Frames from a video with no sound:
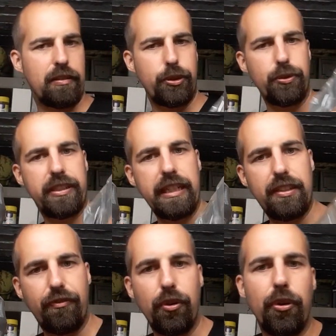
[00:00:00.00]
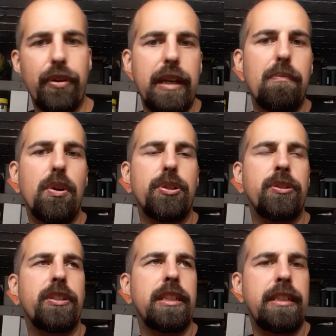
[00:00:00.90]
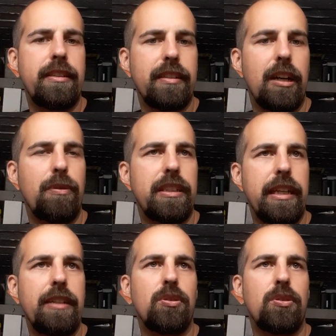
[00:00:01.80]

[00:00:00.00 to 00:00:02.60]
Use this for emergencies, I would say.